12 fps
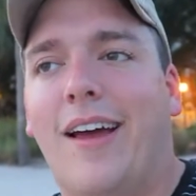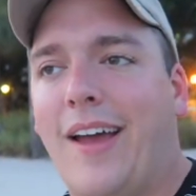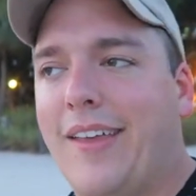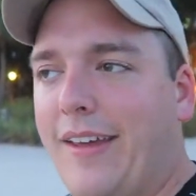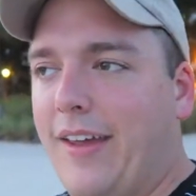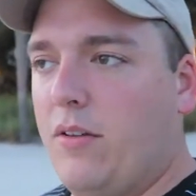
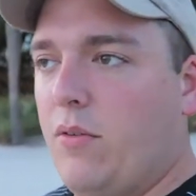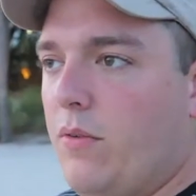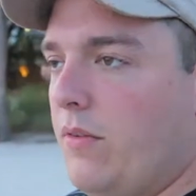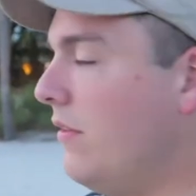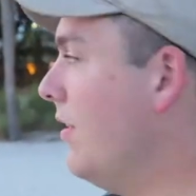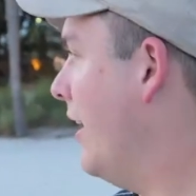I like,
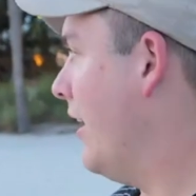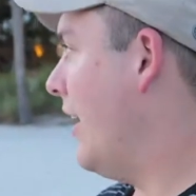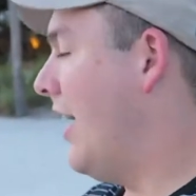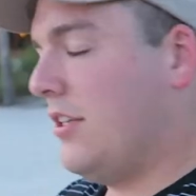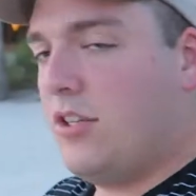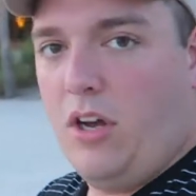like
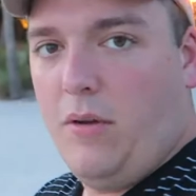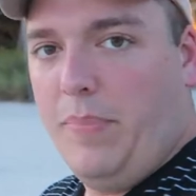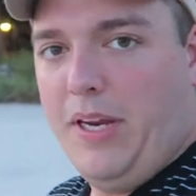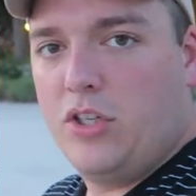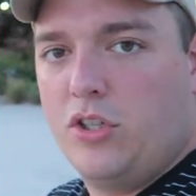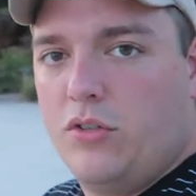I saw a
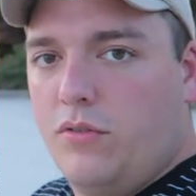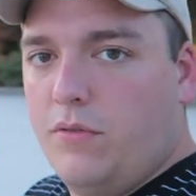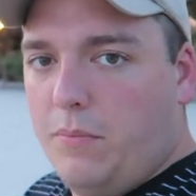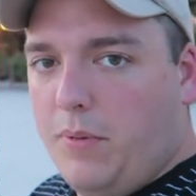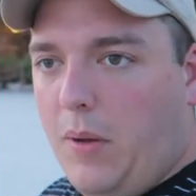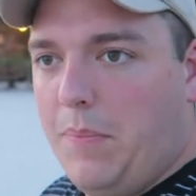beach
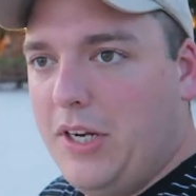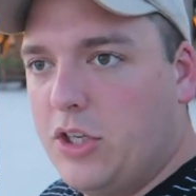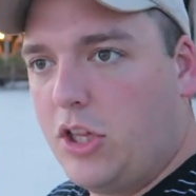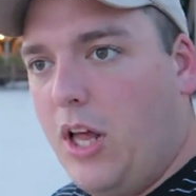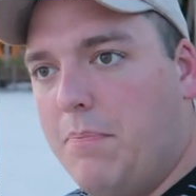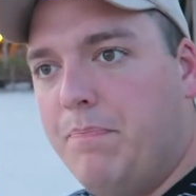a Beach
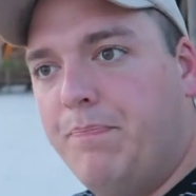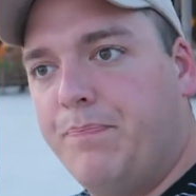Club